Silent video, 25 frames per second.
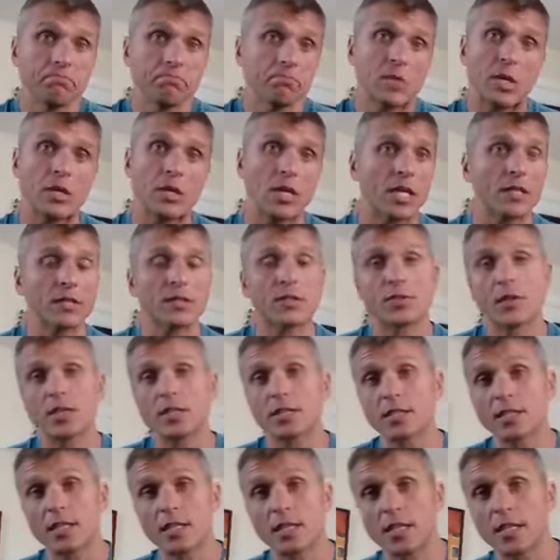They're not the
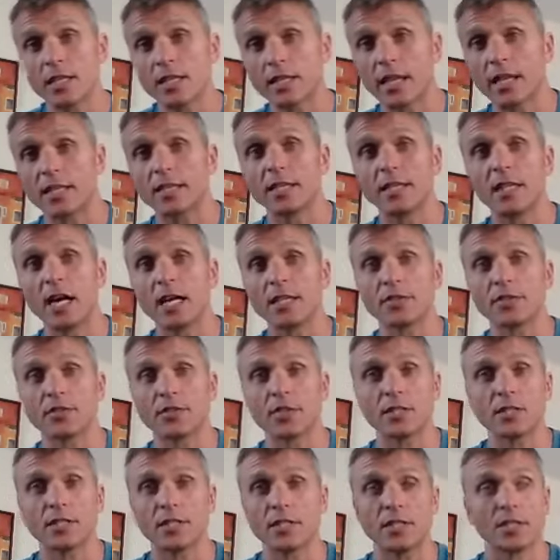trustee. They deny
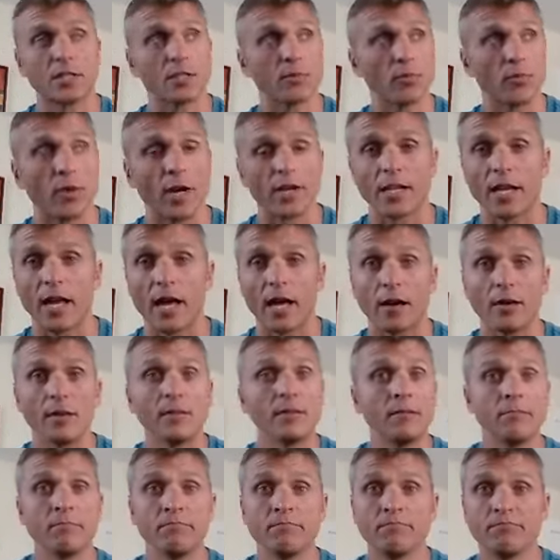trusteeship right
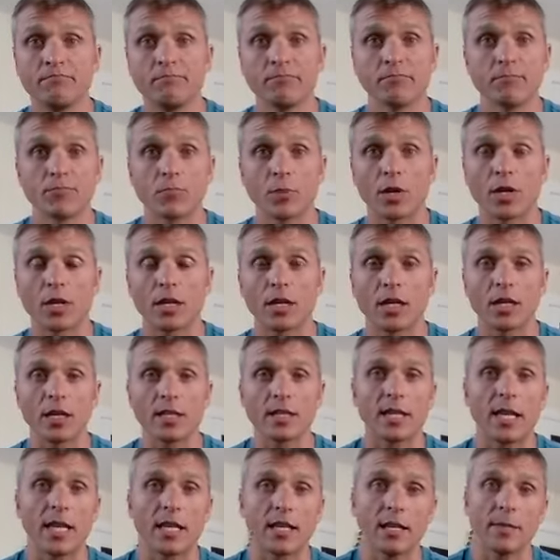now. We're going to
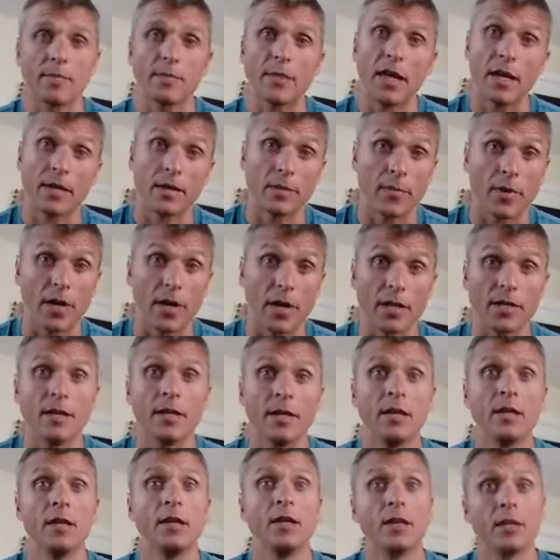cut that, nip that in the bud.
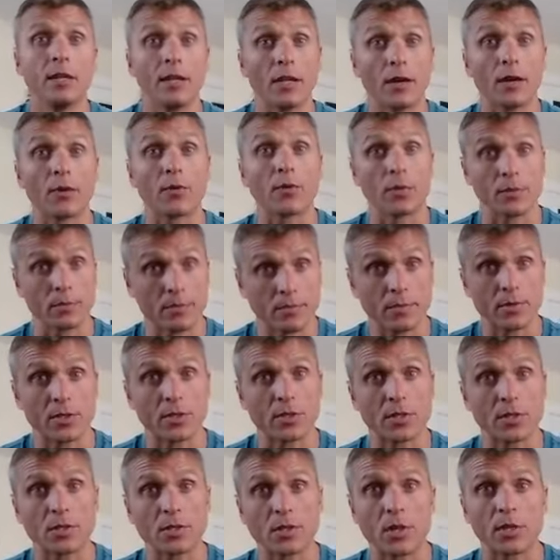We're
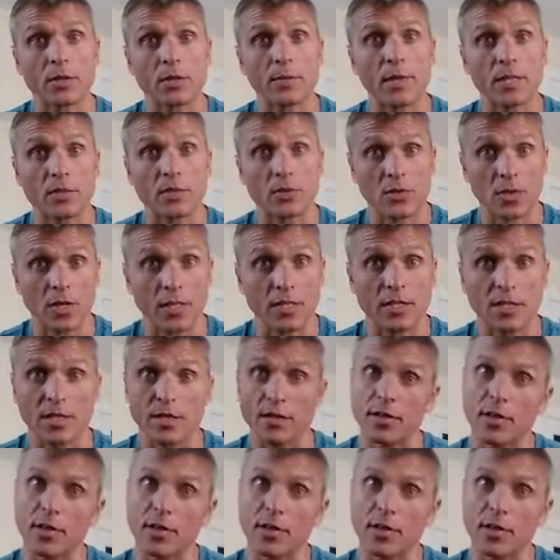just going to talk about the trust here.